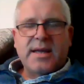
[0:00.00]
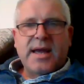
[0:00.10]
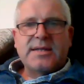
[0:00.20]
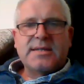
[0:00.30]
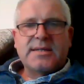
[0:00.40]

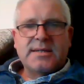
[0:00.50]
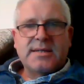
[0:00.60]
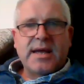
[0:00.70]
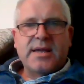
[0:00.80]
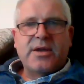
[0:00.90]
Yes.
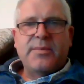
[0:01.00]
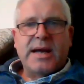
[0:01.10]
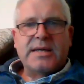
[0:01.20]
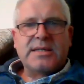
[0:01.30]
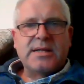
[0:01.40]
Thank you,
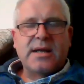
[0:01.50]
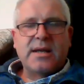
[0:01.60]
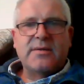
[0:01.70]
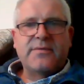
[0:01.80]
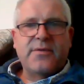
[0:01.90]
Max,
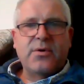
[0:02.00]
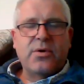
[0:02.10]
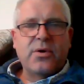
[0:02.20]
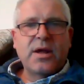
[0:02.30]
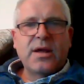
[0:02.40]
and
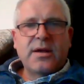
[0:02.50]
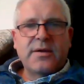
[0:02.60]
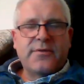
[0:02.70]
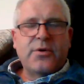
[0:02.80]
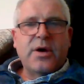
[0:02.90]
for
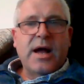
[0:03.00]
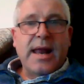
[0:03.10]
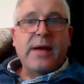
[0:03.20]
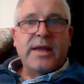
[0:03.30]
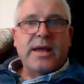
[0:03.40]

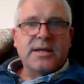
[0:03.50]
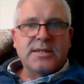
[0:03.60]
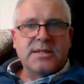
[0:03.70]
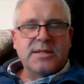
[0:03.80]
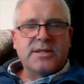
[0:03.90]
allowing
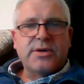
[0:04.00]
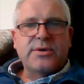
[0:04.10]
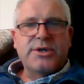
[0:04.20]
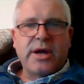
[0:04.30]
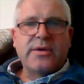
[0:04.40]
us to
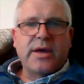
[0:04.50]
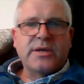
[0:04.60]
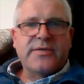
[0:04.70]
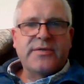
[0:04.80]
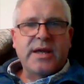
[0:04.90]
show
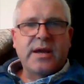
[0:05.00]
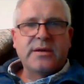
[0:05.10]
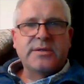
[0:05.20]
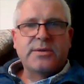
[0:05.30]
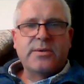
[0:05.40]
those
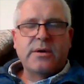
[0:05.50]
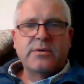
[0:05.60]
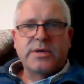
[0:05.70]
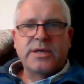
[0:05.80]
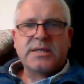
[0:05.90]
videos to
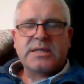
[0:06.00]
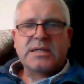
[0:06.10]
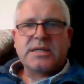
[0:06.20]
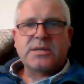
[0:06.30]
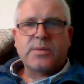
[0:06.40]
our
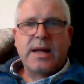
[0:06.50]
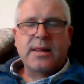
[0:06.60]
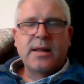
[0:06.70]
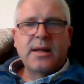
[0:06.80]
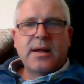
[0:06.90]
audiences as well.
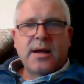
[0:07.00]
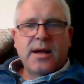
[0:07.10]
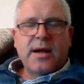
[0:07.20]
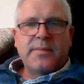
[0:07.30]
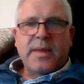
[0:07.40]

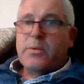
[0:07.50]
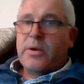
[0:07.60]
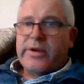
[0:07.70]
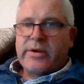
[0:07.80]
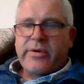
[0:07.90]
They
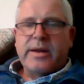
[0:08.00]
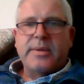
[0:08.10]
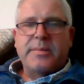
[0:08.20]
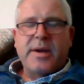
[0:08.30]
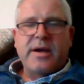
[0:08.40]
were
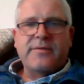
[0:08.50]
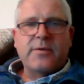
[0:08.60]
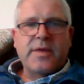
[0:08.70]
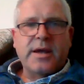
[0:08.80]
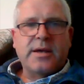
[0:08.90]
incredibly
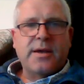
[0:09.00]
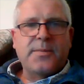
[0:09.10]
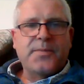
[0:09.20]
powerful. Thank you.